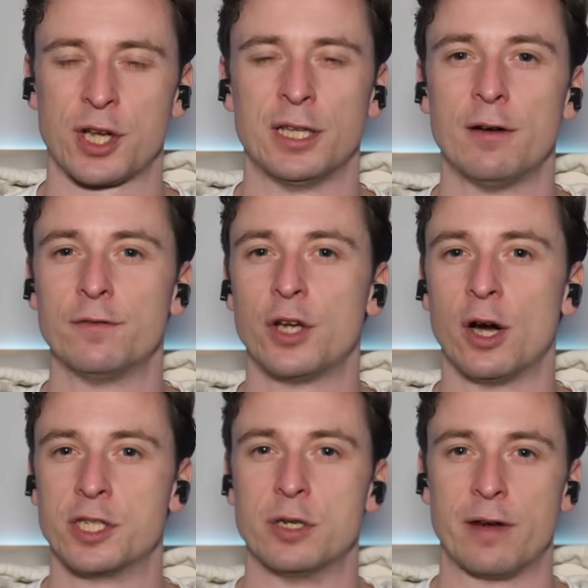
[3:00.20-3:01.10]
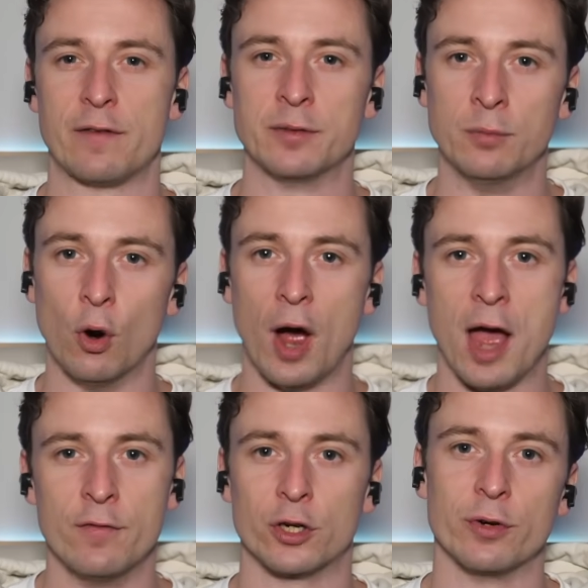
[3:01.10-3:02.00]
because I love the idea of having more
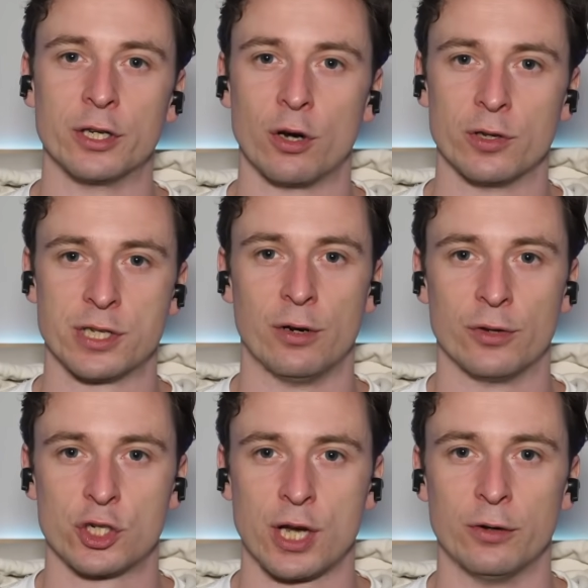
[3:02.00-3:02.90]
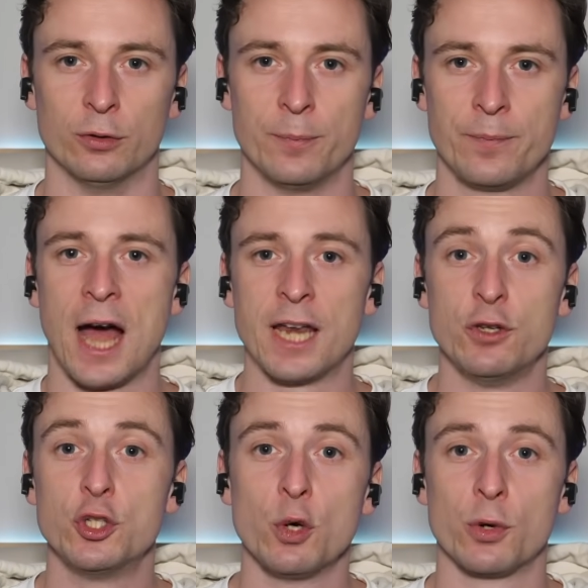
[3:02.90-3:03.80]
evergreen content on the channel. And
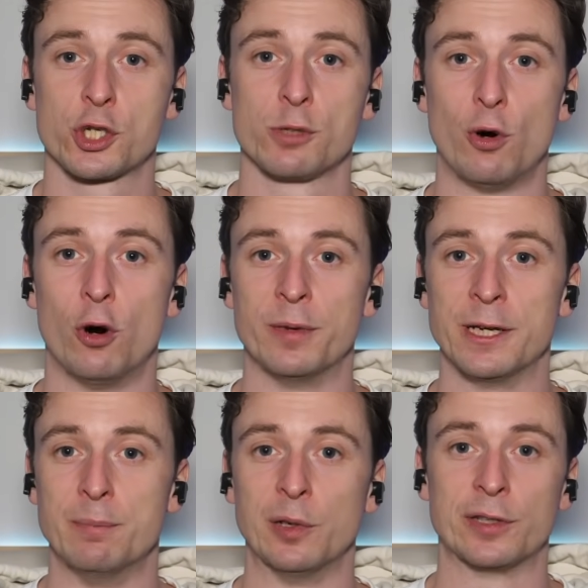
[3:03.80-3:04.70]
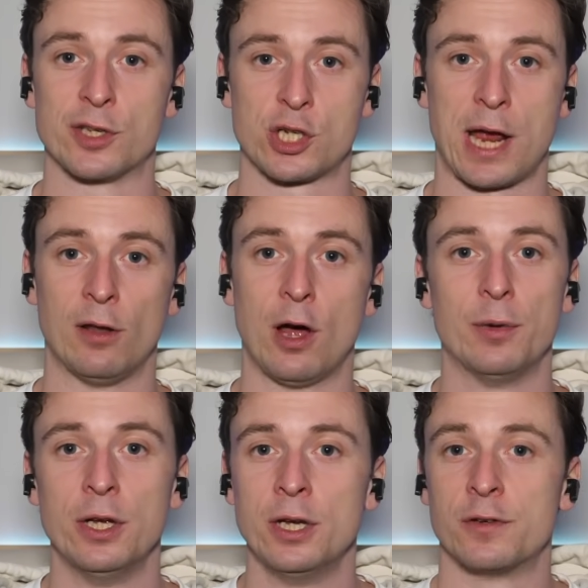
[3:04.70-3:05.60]
if you do want to support me in building this channel
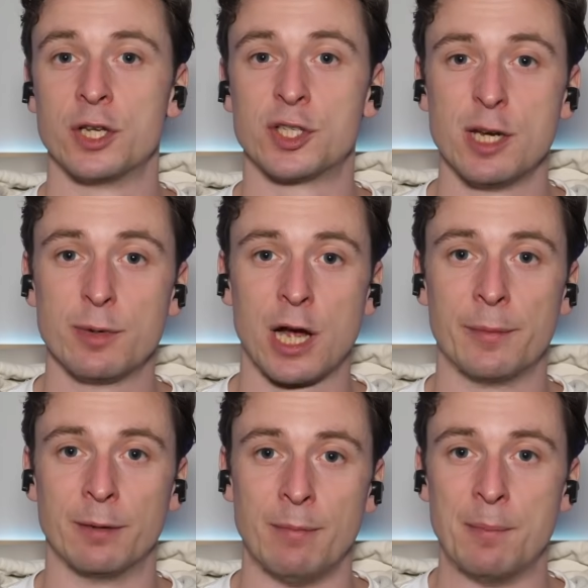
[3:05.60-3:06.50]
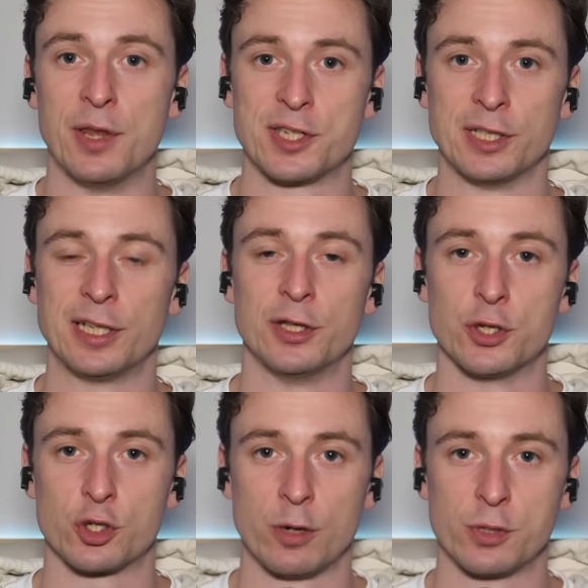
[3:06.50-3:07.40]
up, consider becoming a member. There's a link in the
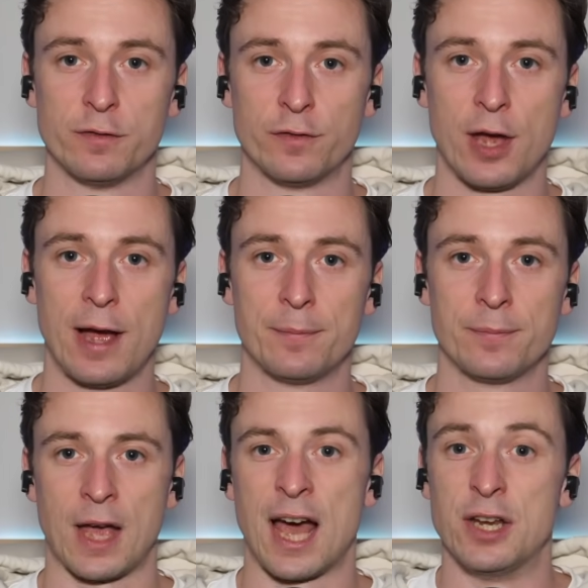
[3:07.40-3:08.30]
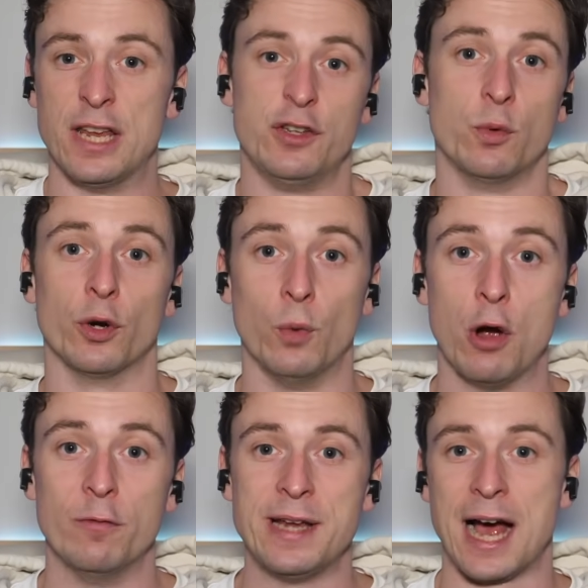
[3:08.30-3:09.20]
description for that. And if you want to
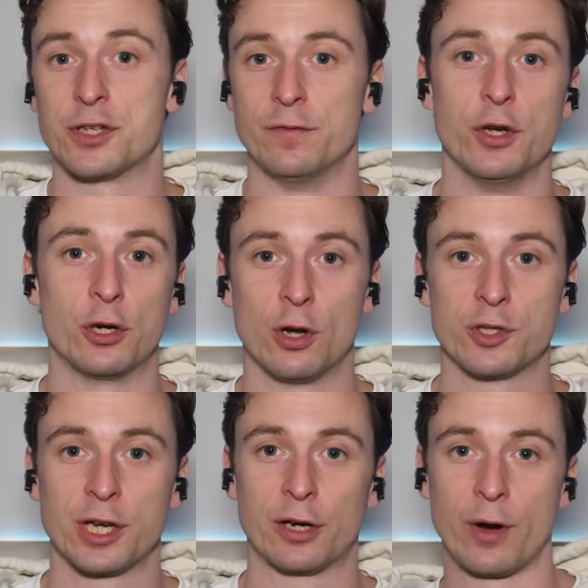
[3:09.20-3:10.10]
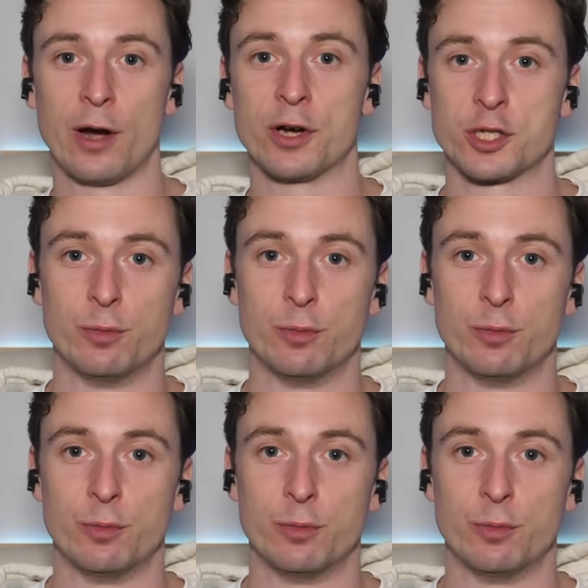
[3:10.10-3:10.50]
work with me as a video content creator, I